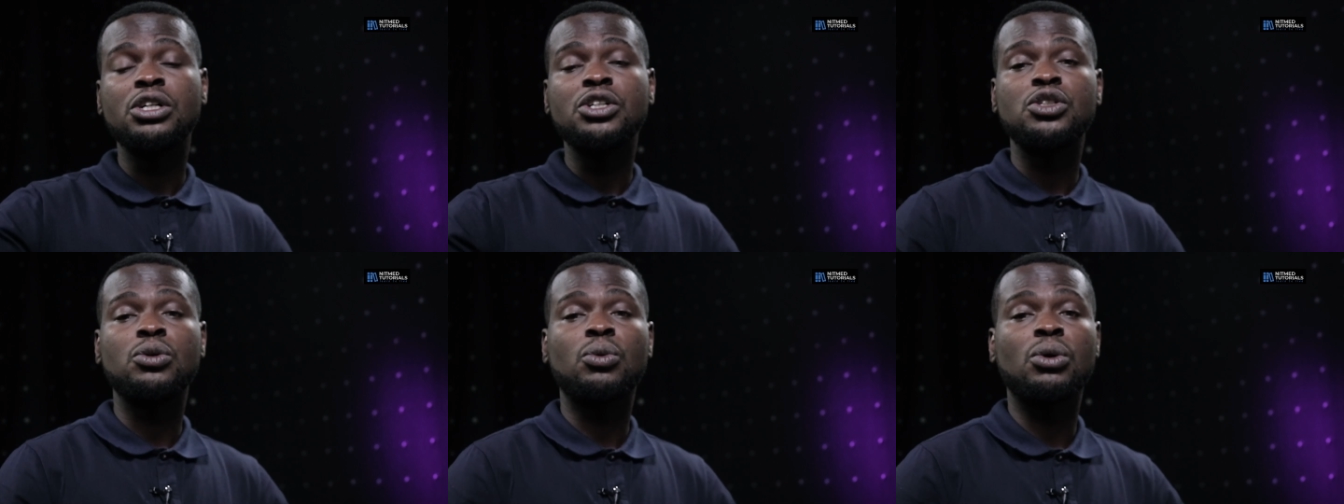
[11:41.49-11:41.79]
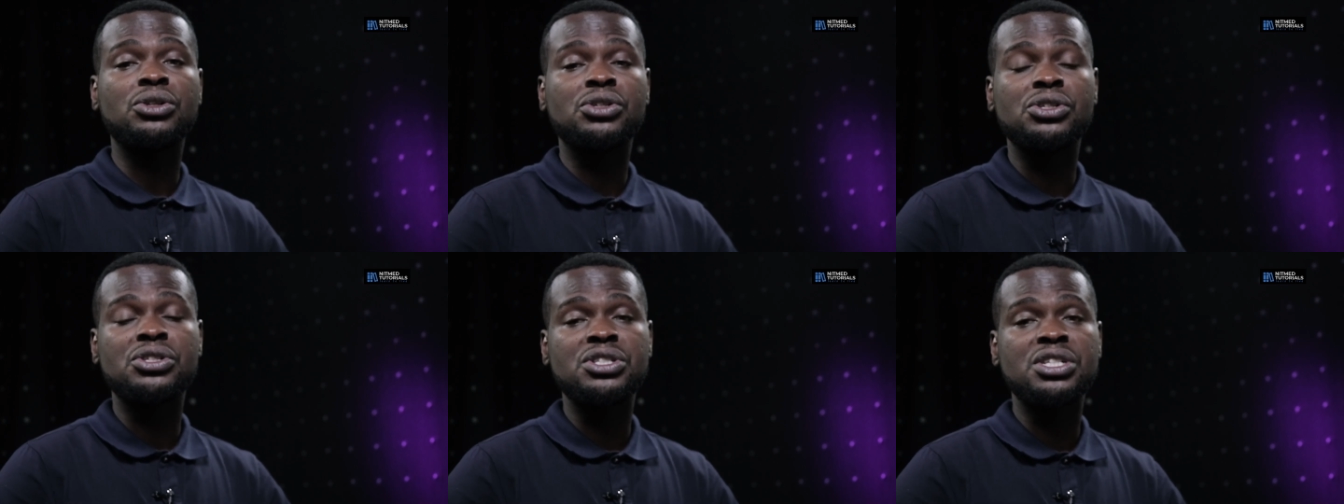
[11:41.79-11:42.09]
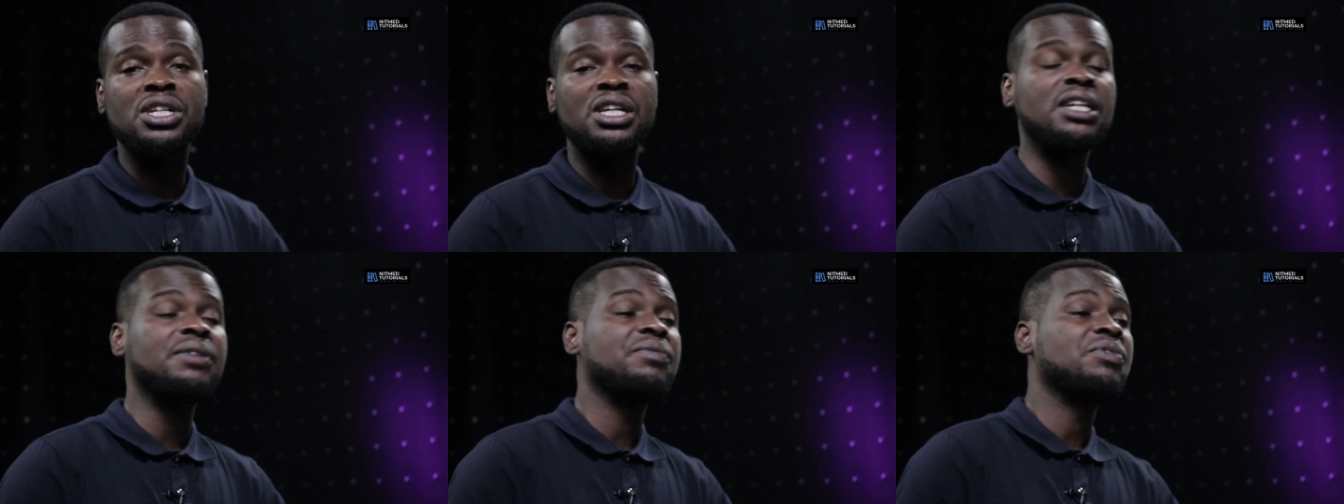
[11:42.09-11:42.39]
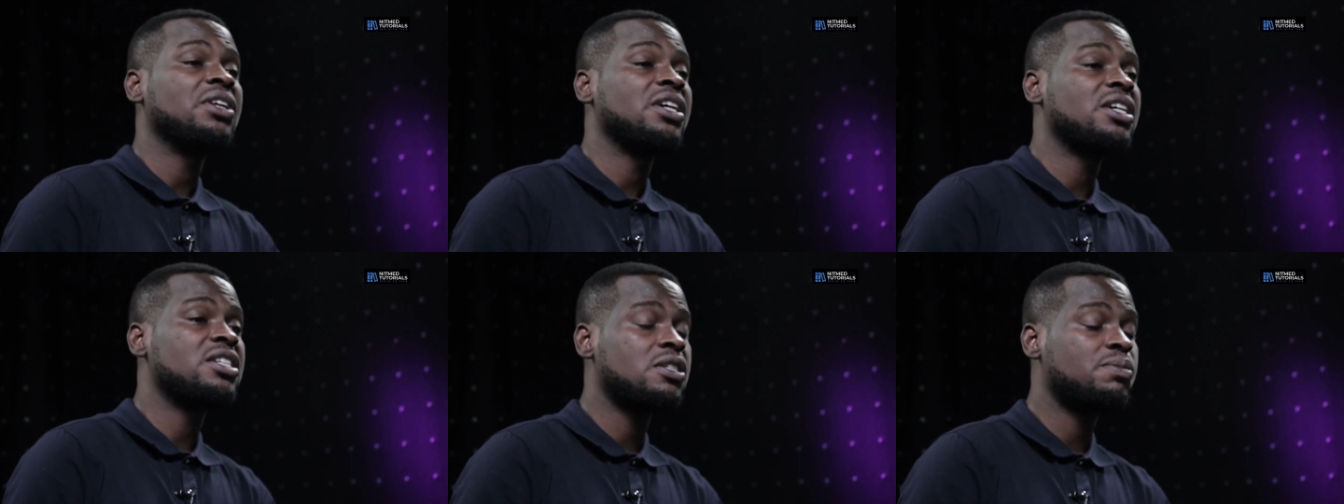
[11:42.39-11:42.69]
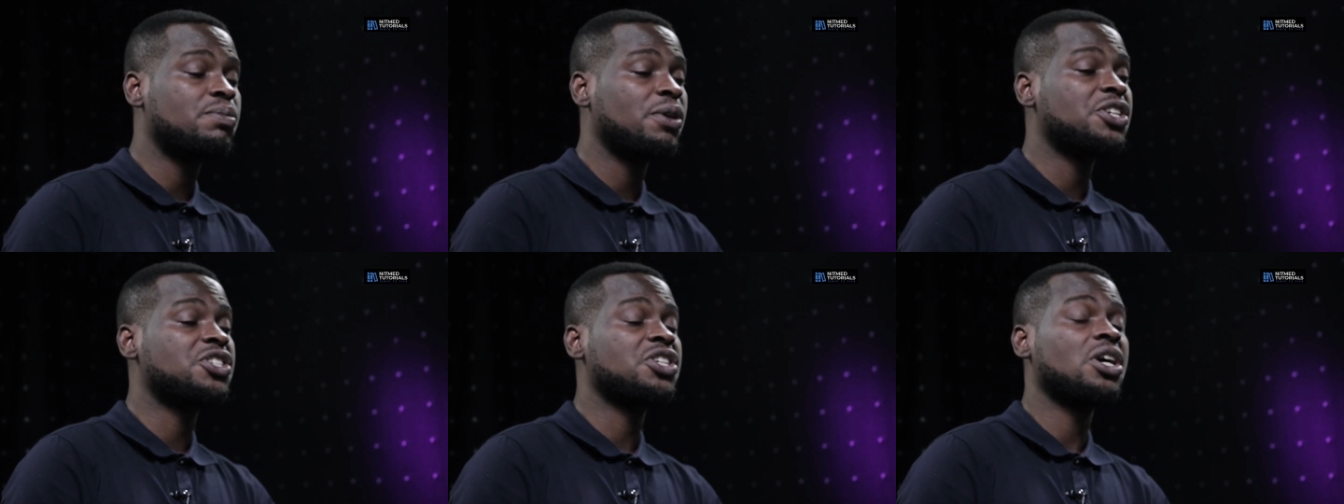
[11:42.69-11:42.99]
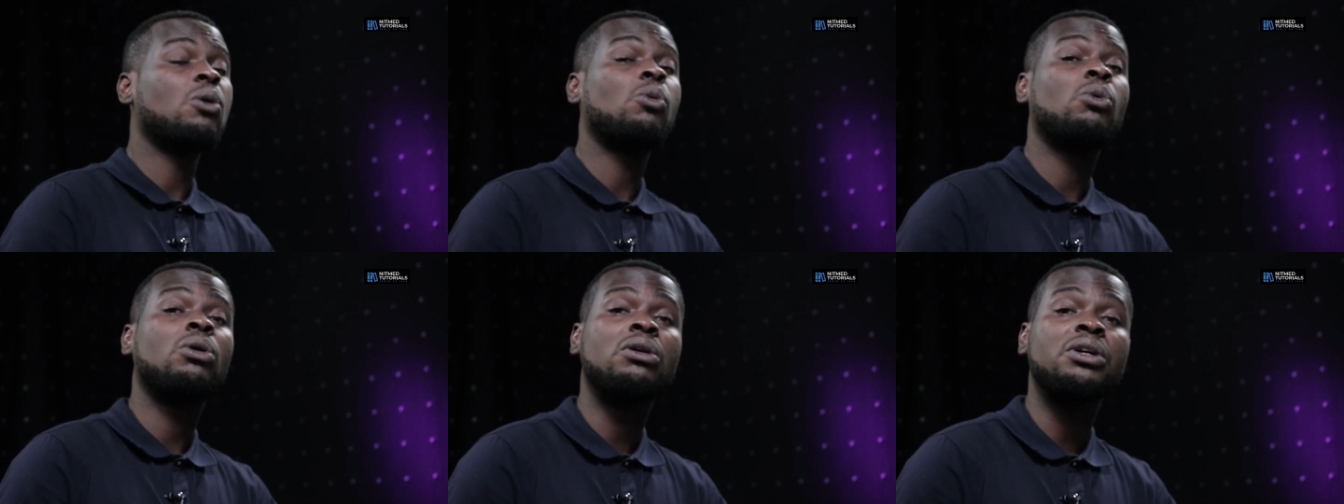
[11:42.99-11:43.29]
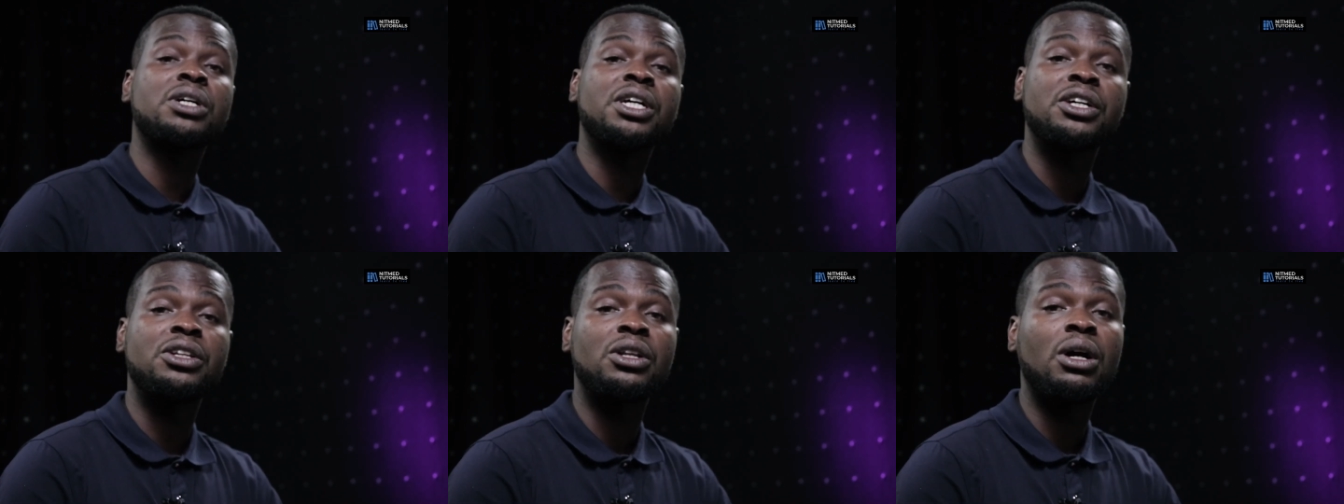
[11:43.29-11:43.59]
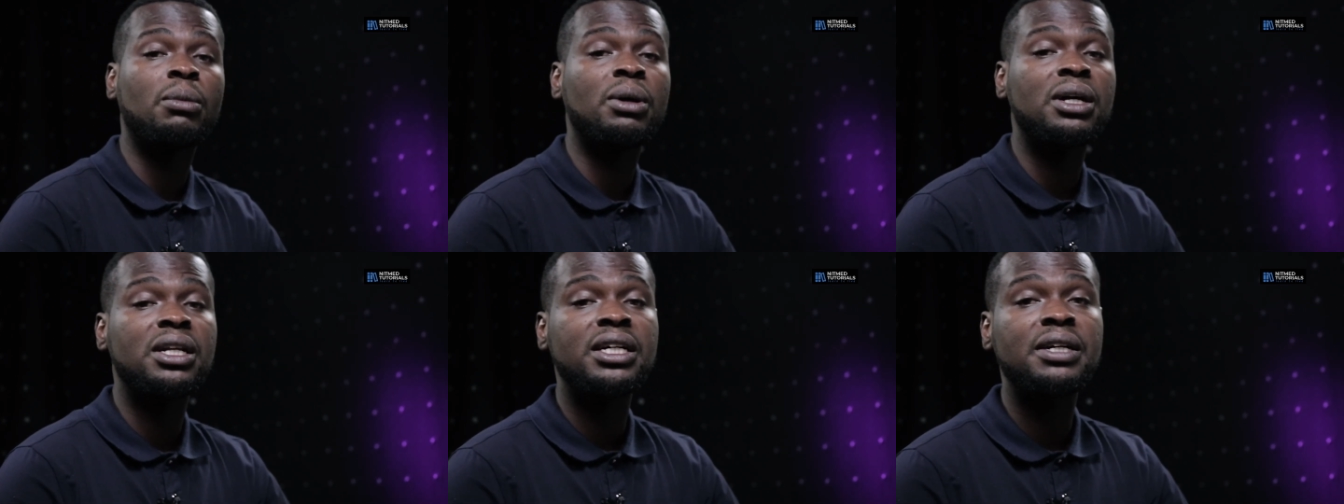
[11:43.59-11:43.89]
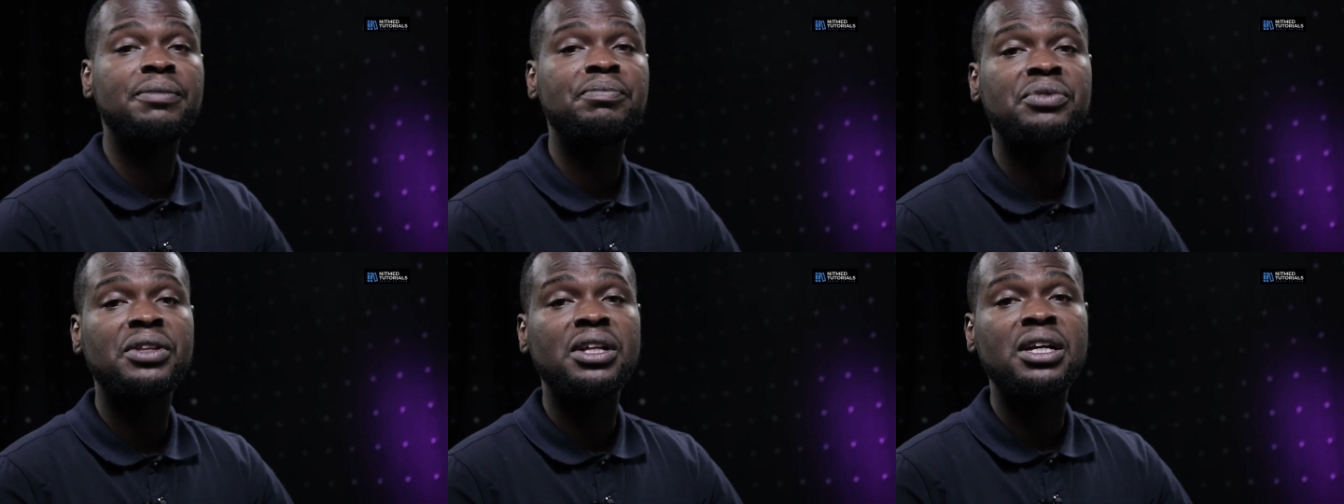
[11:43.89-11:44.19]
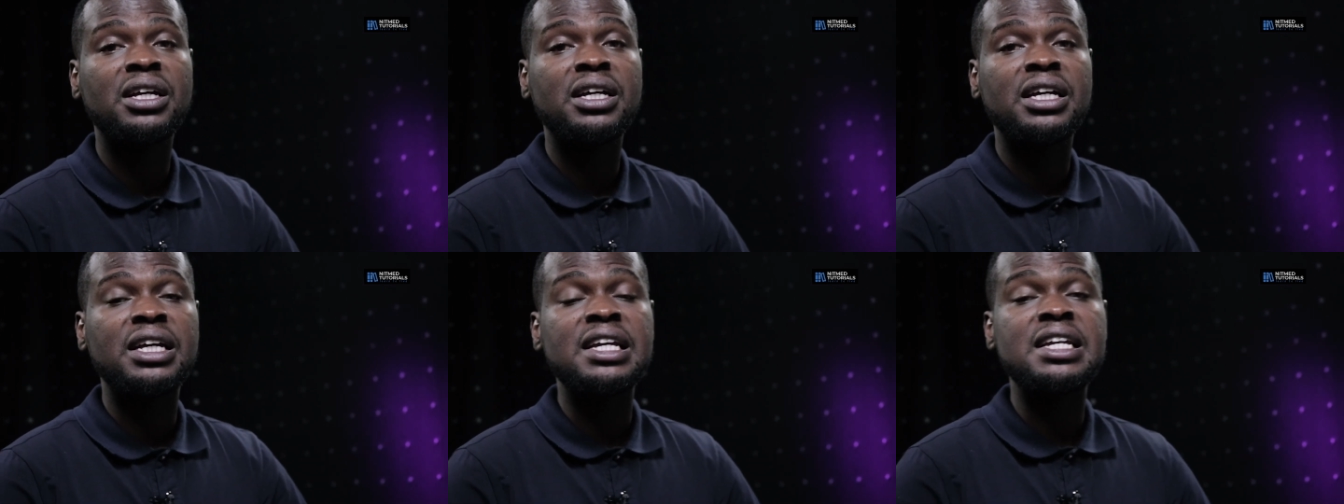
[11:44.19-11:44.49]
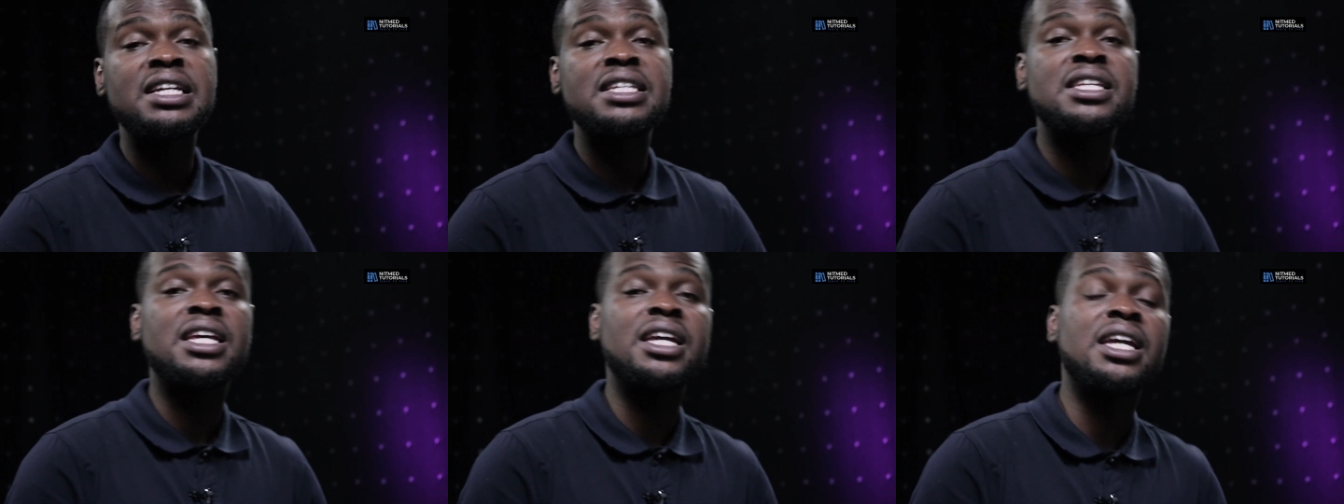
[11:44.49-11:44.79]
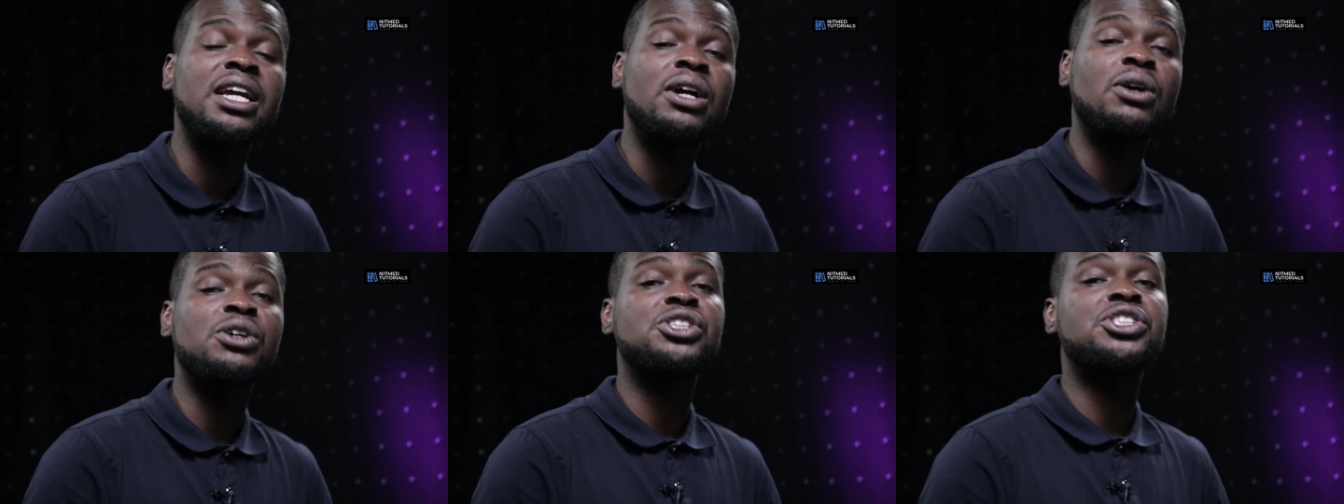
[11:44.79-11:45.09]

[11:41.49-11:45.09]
You want to see, is the patient walking normally? Is he or